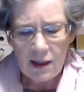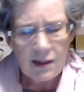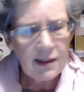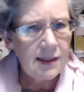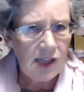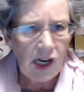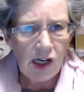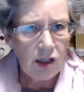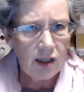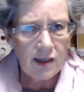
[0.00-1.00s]
it does
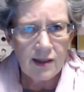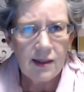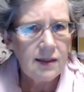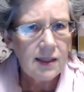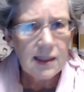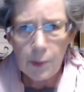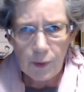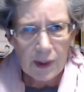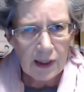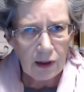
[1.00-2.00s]
tacos, it does
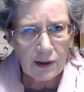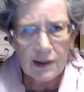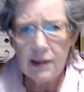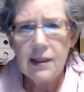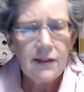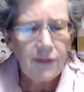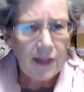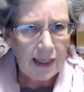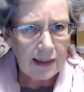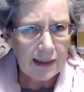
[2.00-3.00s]
burritos, it does
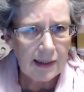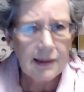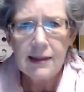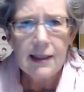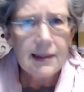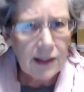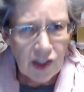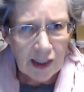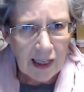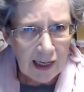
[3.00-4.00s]
fajitas, it does
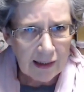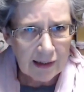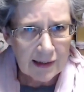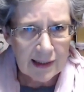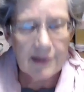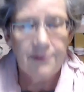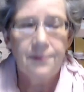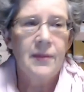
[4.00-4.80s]
enchiladas.